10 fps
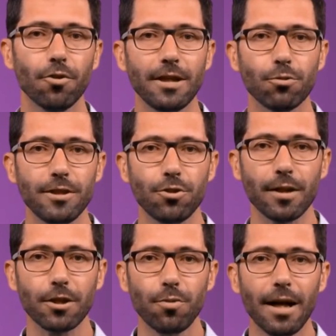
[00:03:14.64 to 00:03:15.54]
current
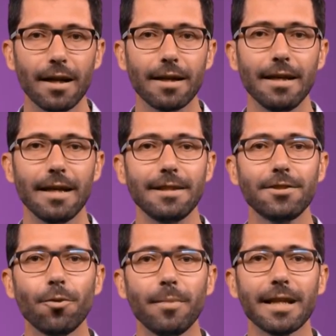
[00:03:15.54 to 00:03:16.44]
conditions and without
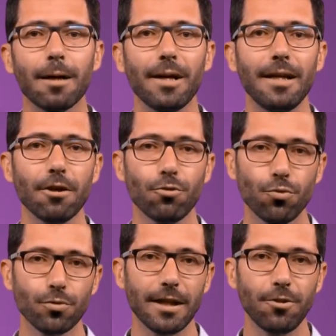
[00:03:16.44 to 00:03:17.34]
harming natural
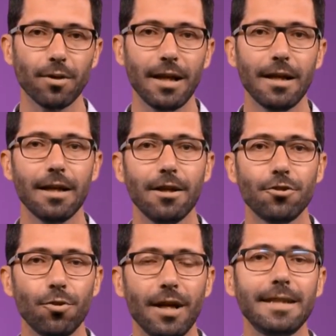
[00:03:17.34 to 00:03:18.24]
resources, is
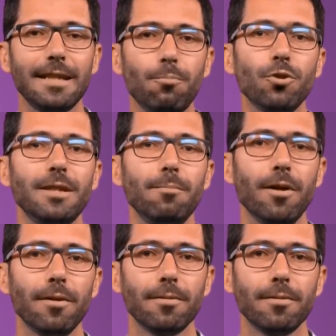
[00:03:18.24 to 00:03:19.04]
this actually possible?